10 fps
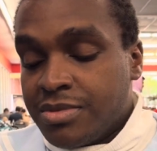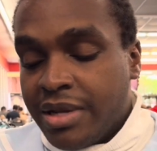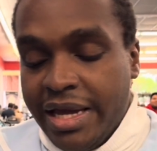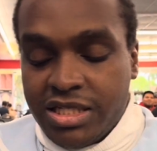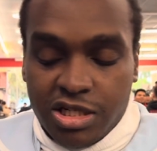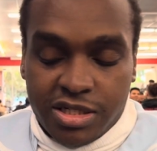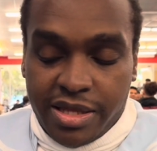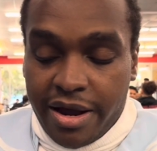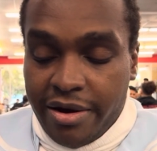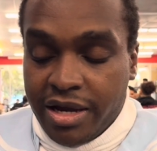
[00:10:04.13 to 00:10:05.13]
It's just
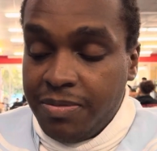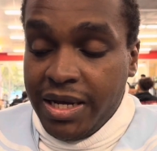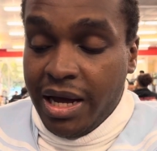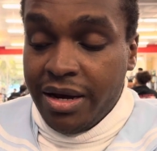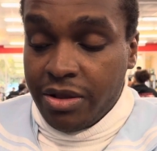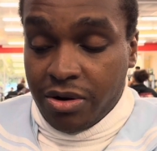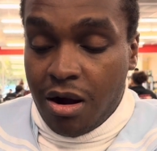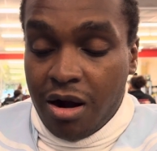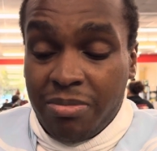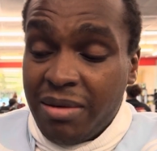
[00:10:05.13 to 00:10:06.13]
there. It could be another
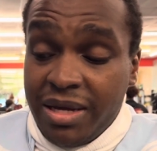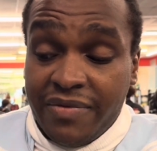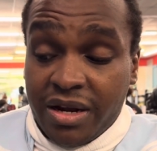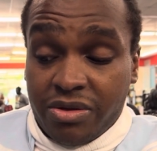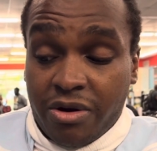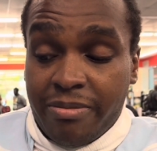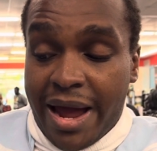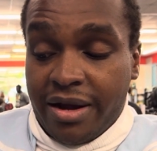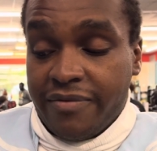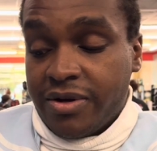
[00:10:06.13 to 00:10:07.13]
card, maybe even a third
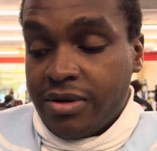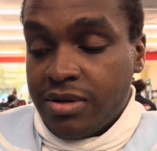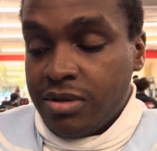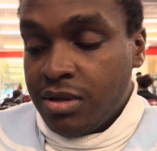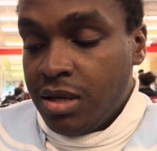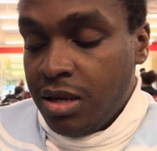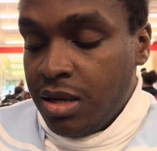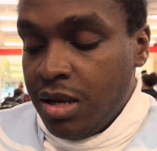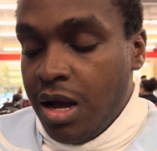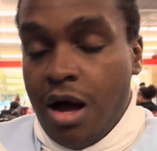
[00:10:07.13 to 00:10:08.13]
Magnifica.
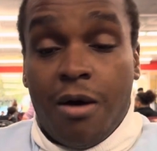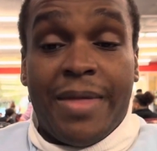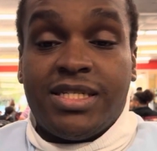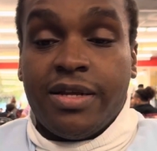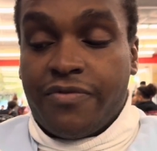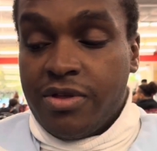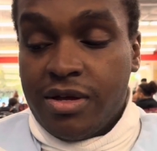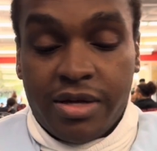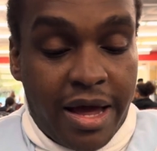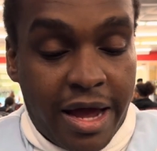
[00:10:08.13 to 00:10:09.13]
That's it for
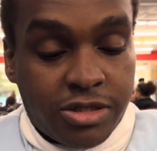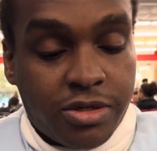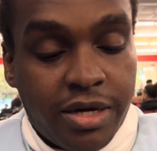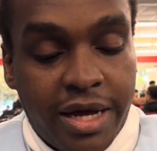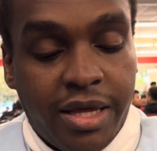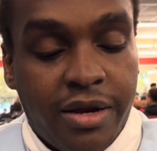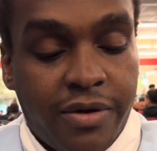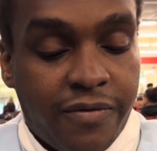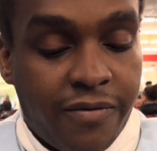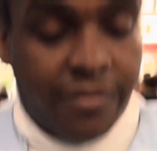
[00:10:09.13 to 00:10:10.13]
the extra, and
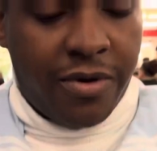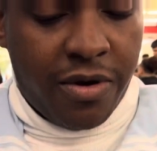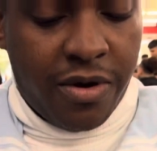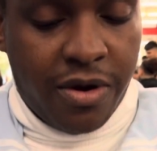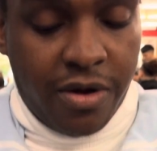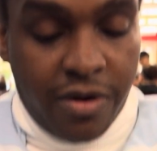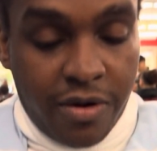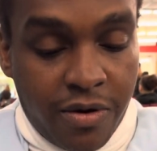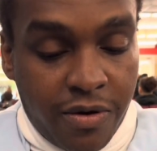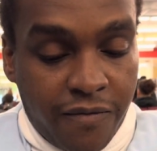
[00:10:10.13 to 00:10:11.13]
then
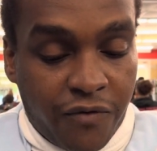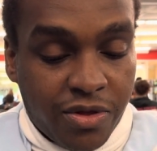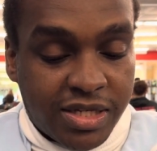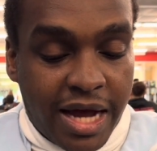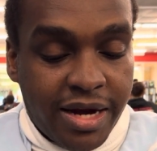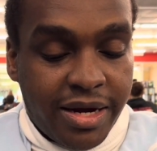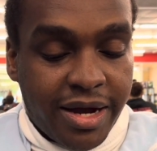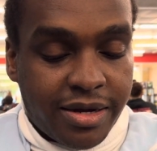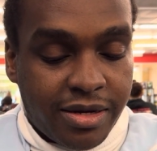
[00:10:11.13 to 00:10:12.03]
for the side deck,